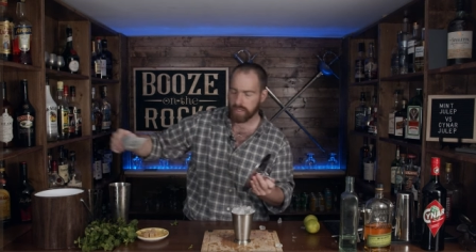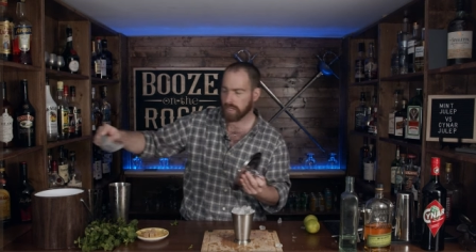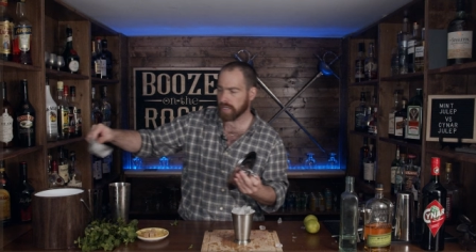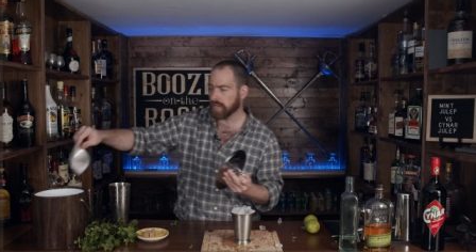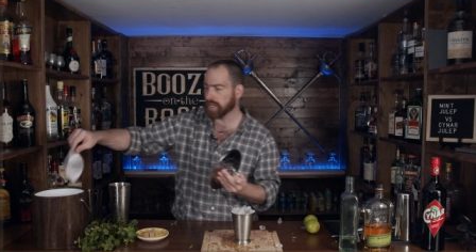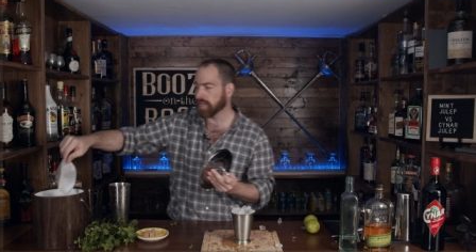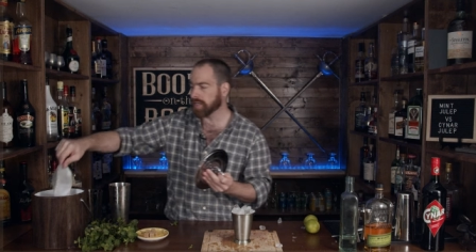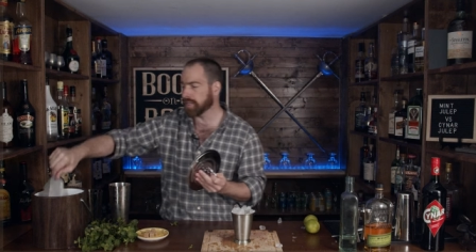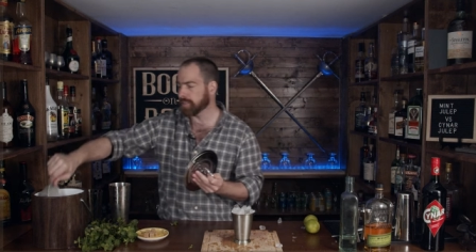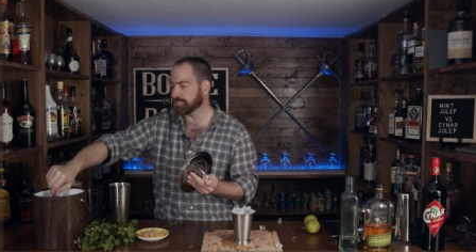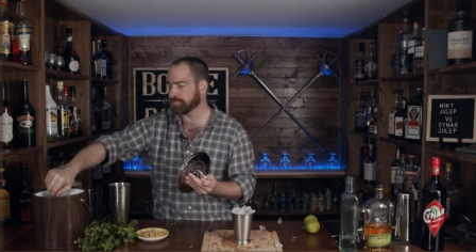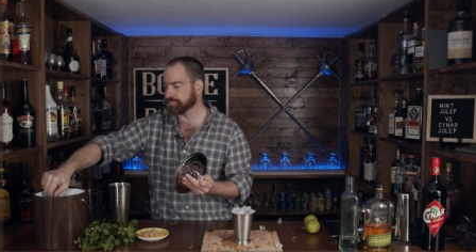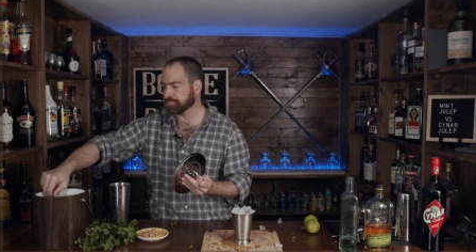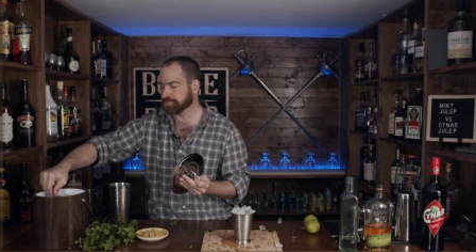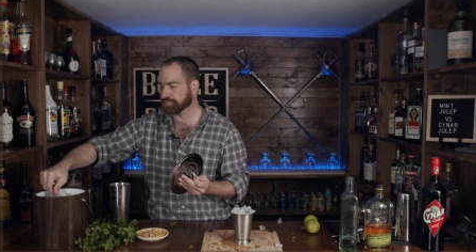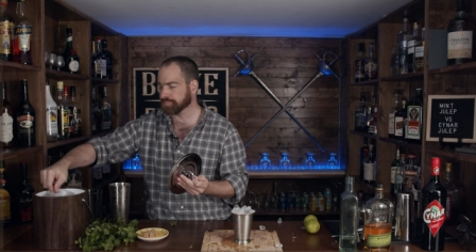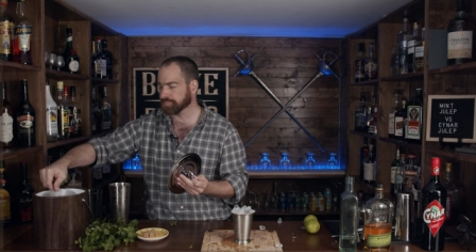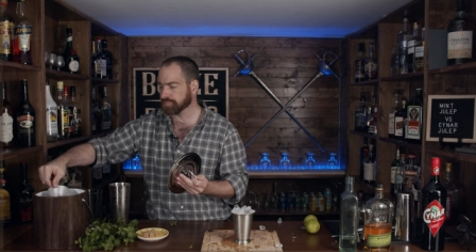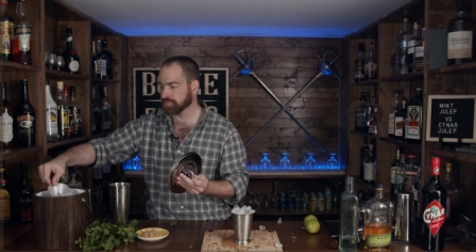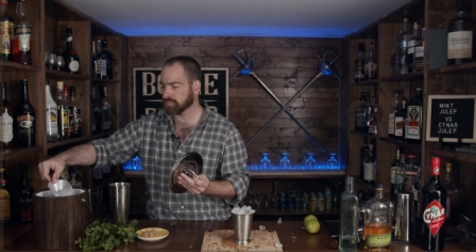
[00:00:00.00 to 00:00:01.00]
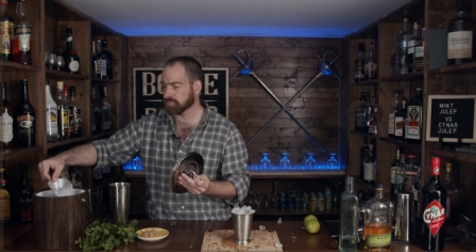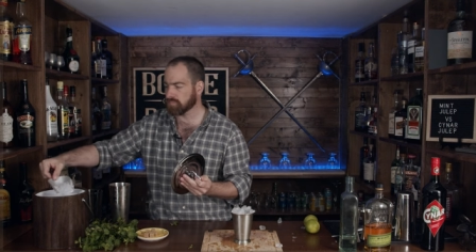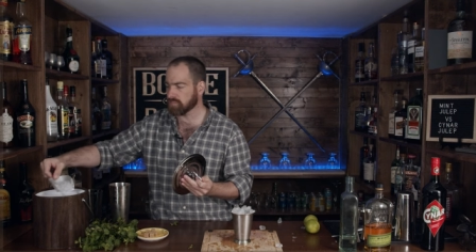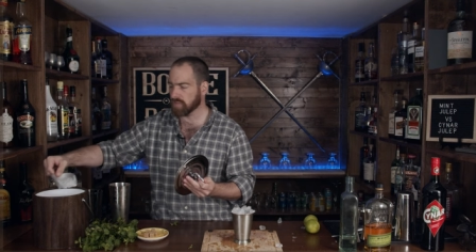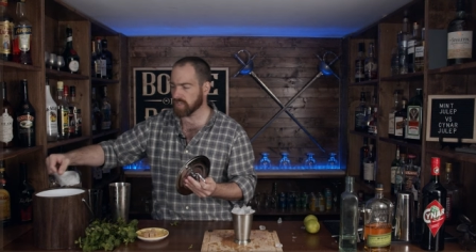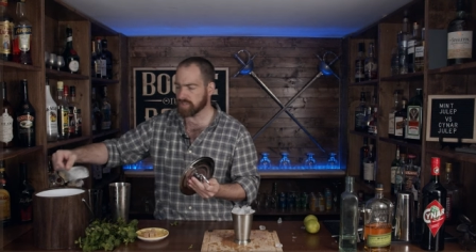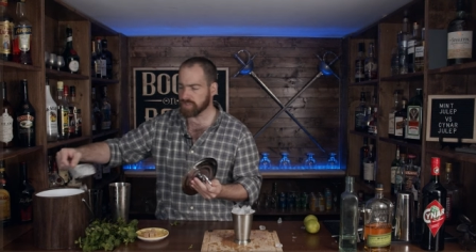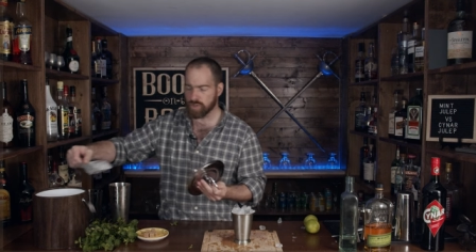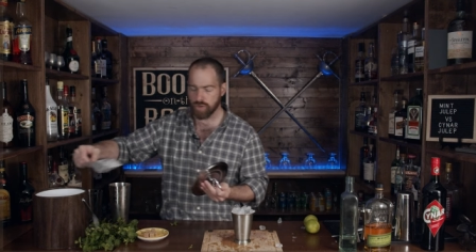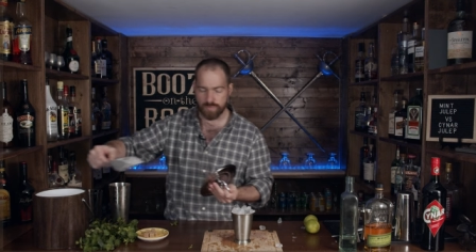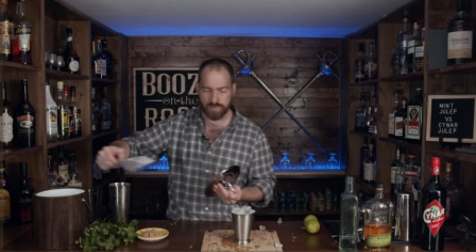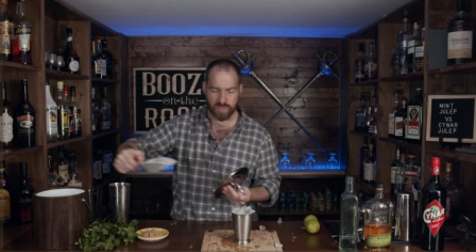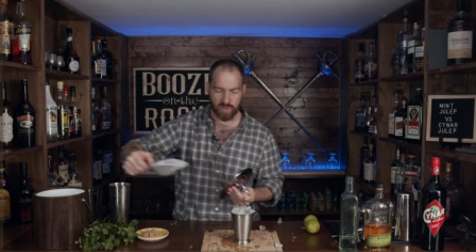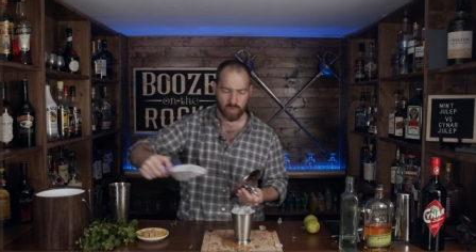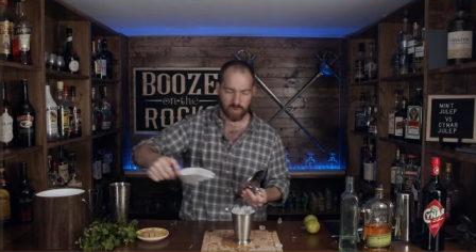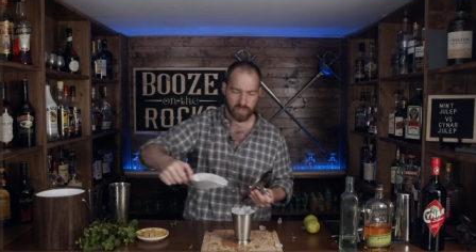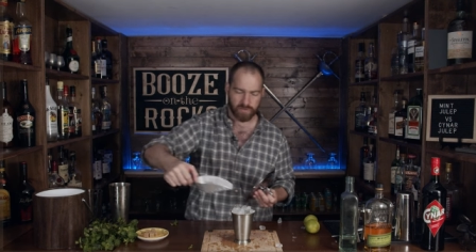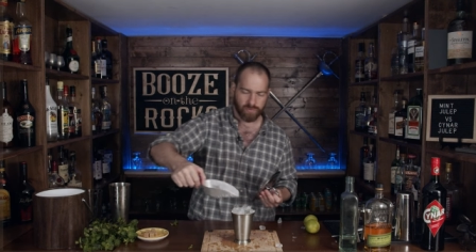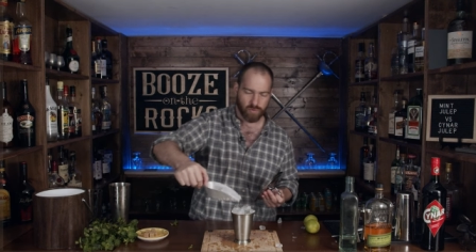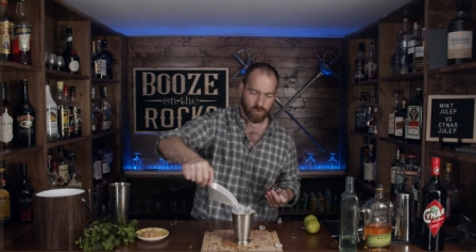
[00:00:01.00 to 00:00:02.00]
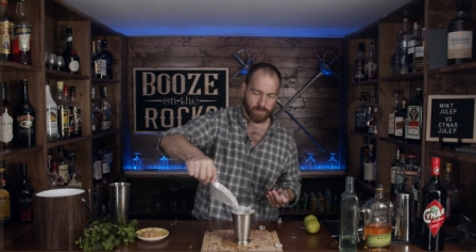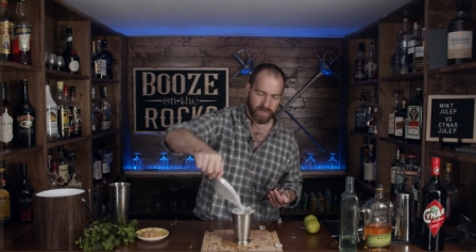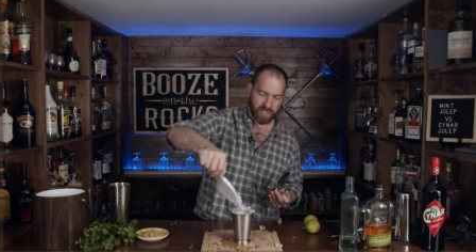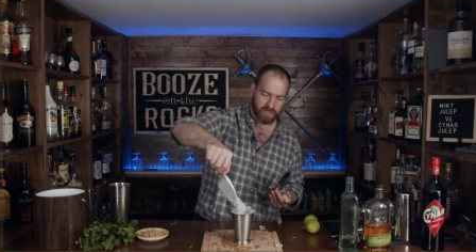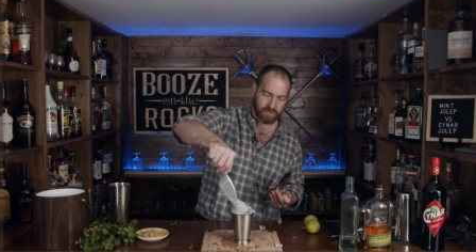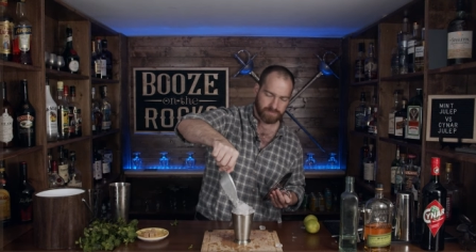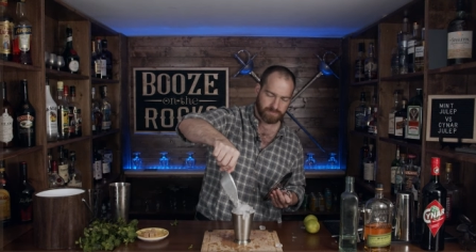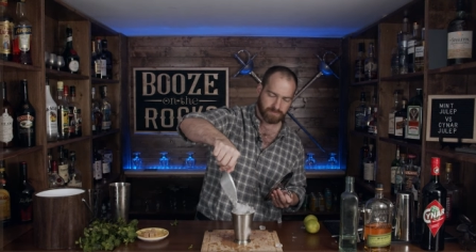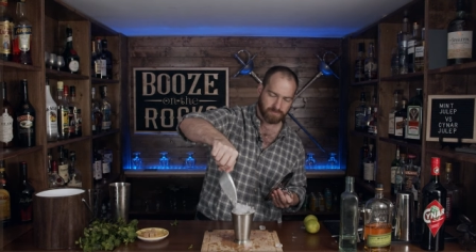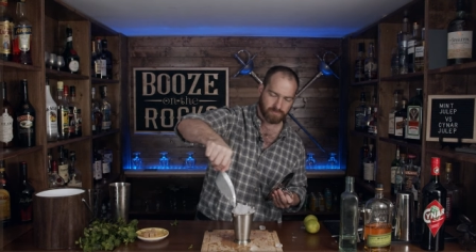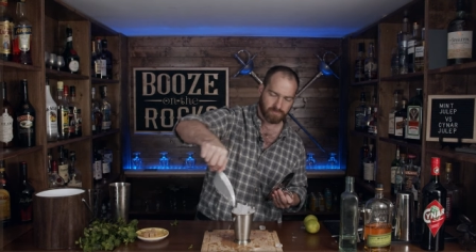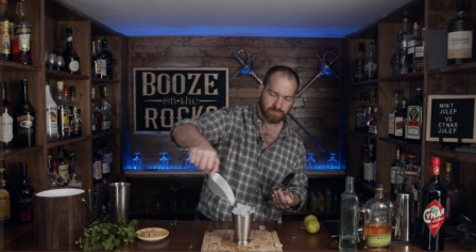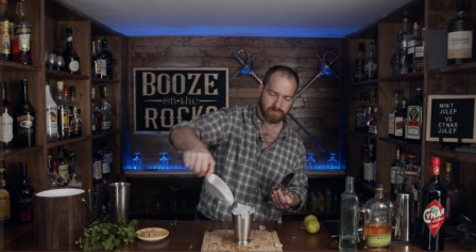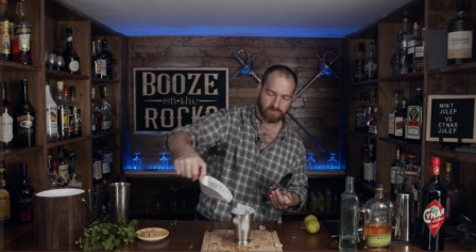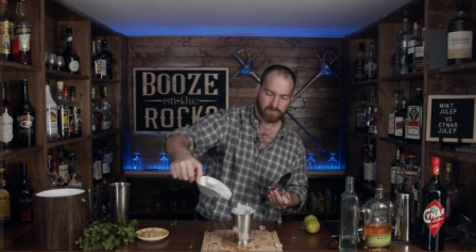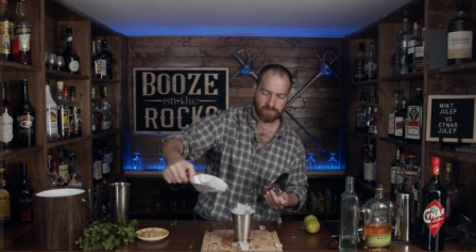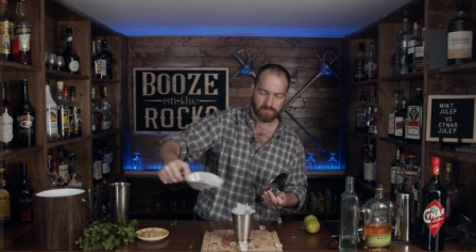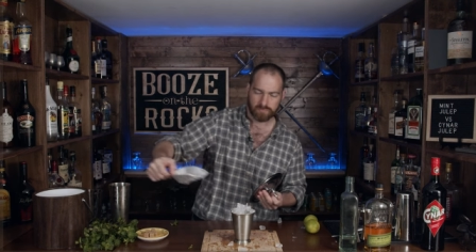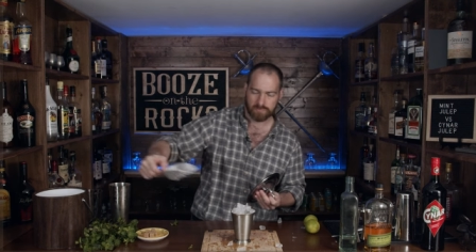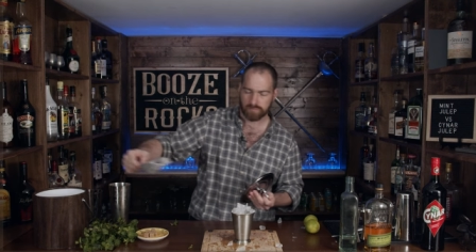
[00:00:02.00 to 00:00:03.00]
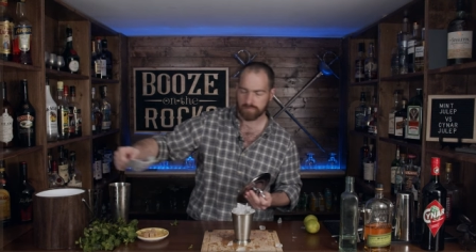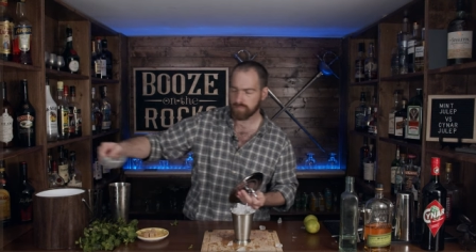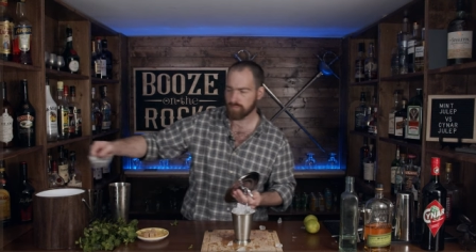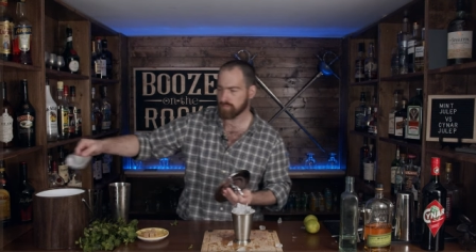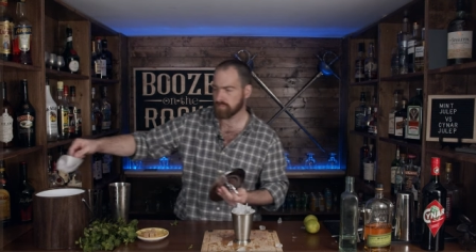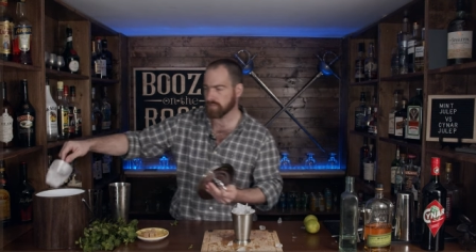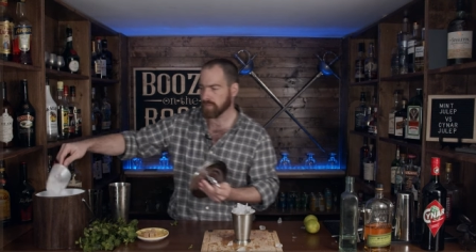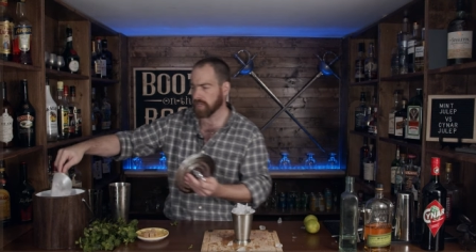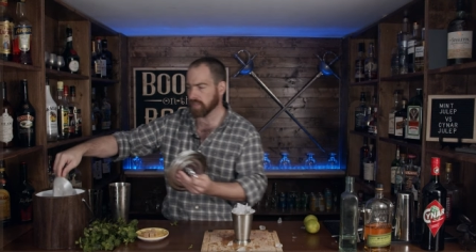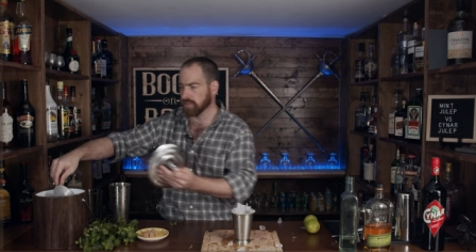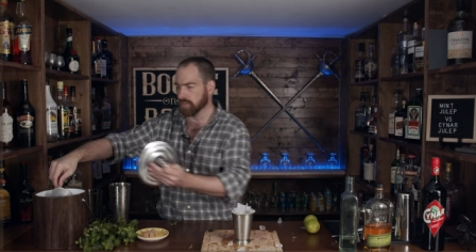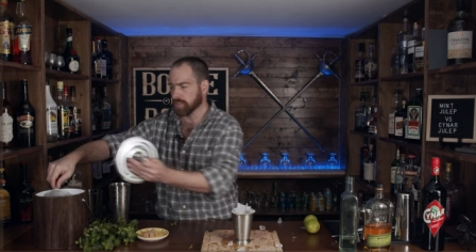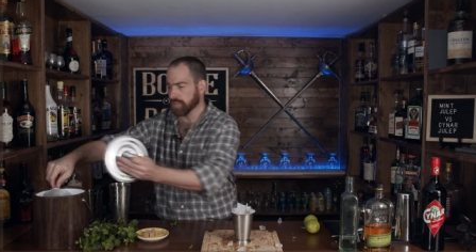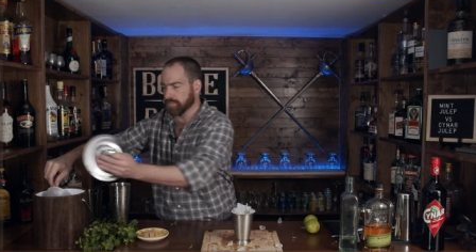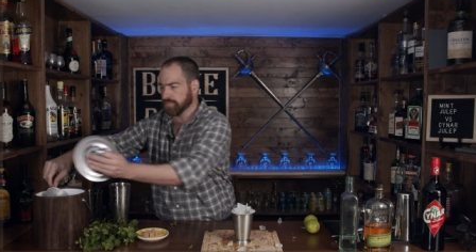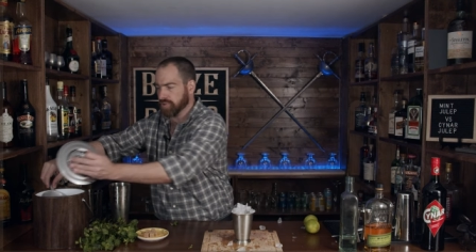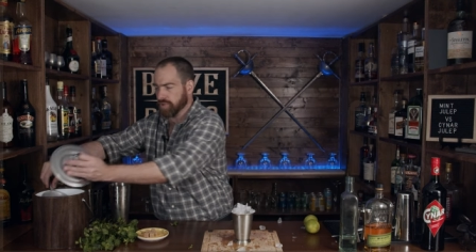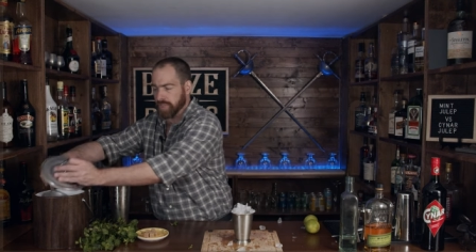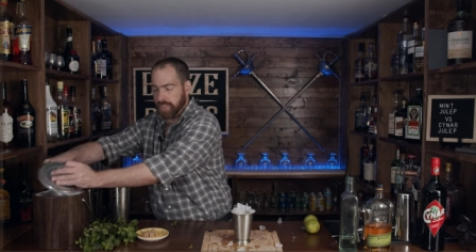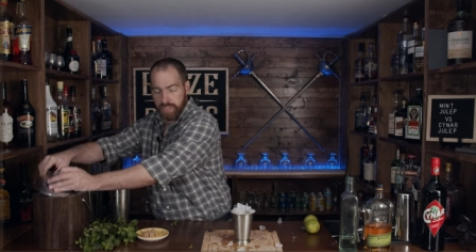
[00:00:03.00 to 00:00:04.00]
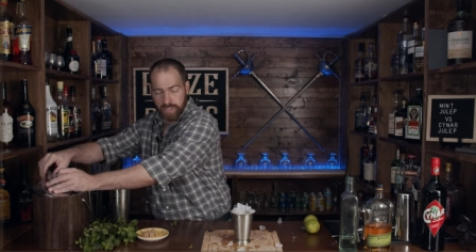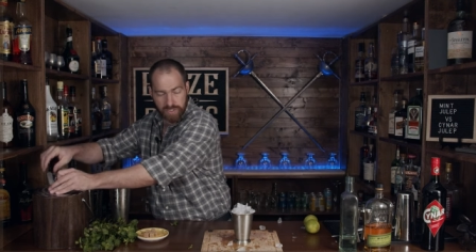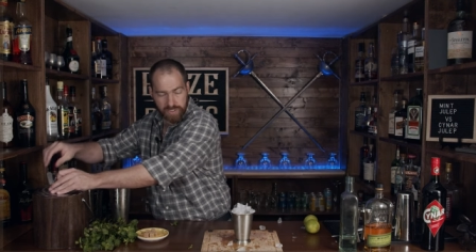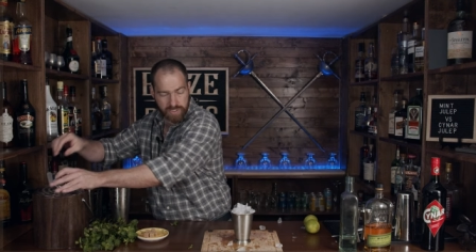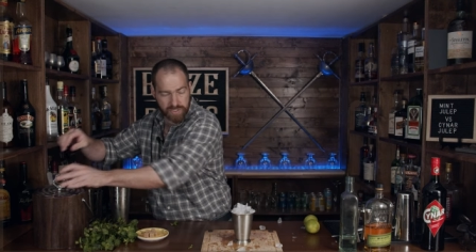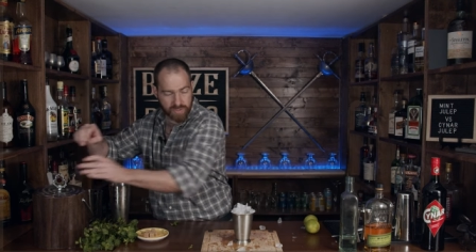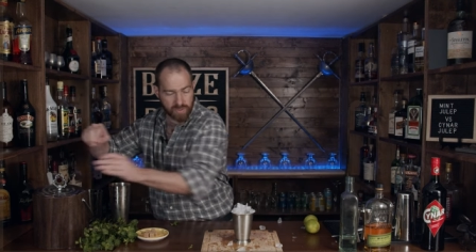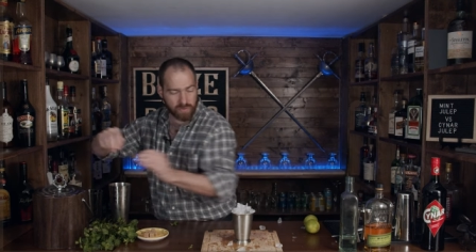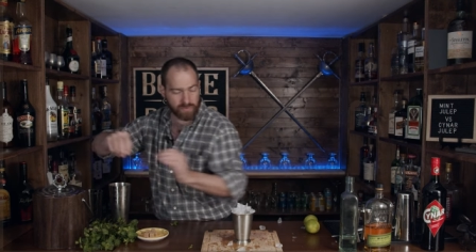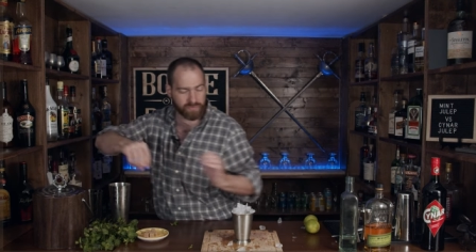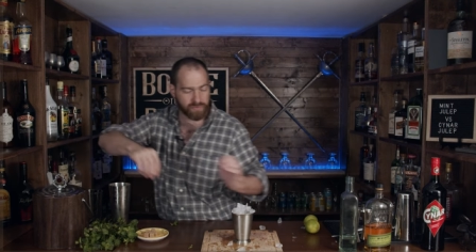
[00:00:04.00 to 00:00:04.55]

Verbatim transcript: uh, scoop to work for me. Looking pretty good so